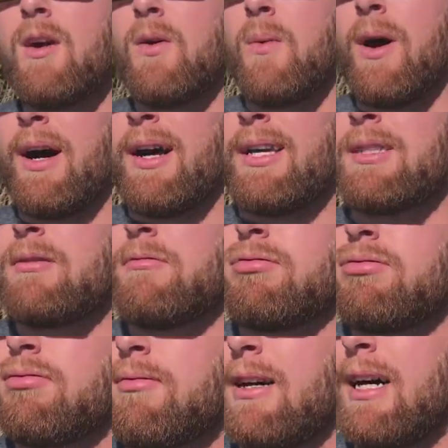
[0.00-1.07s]
Why? Oof.
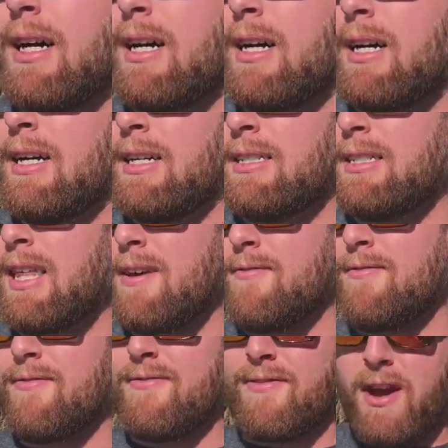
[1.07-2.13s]
Uh, they have
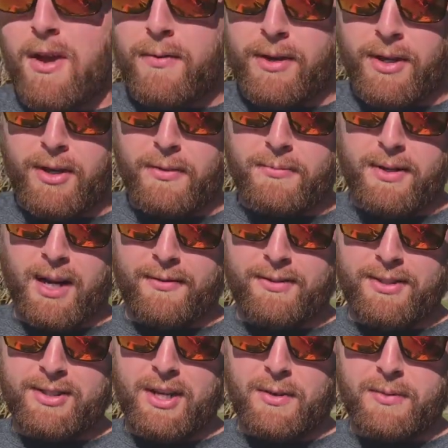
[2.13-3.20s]
very good
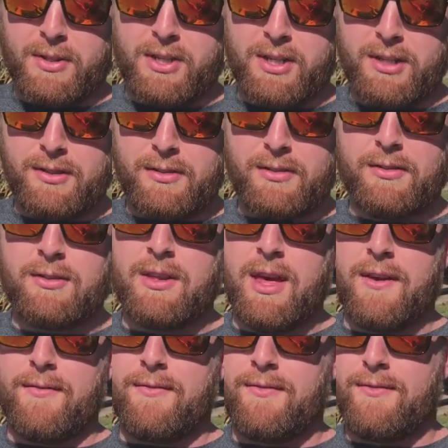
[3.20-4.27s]
breakfast sandwiches. They
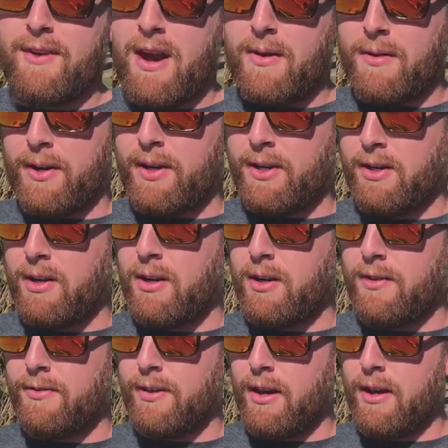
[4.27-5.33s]
have very good
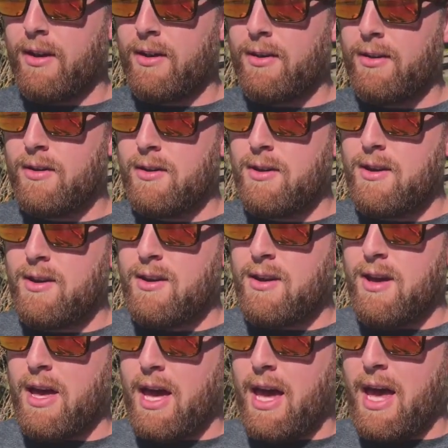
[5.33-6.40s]
coffee,
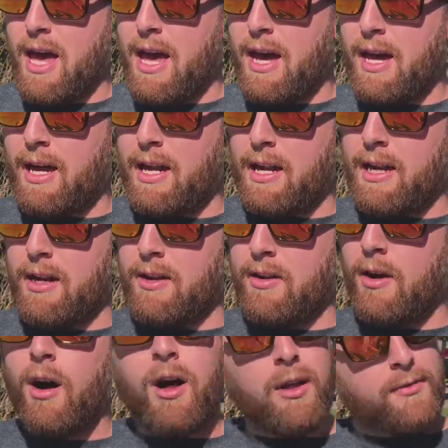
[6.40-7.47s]
and
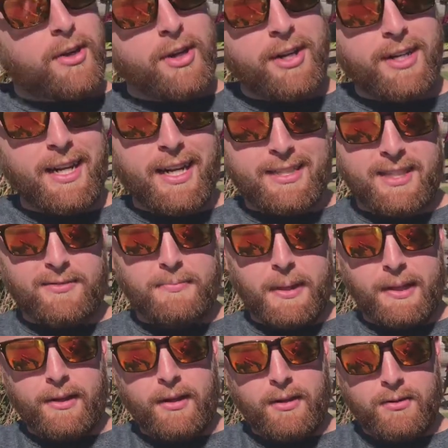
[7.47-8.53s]
all of our good dates have
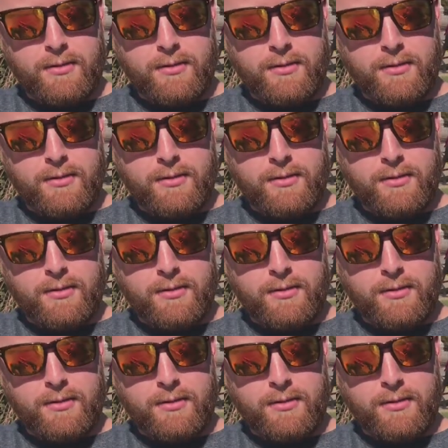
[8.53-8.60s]
been there.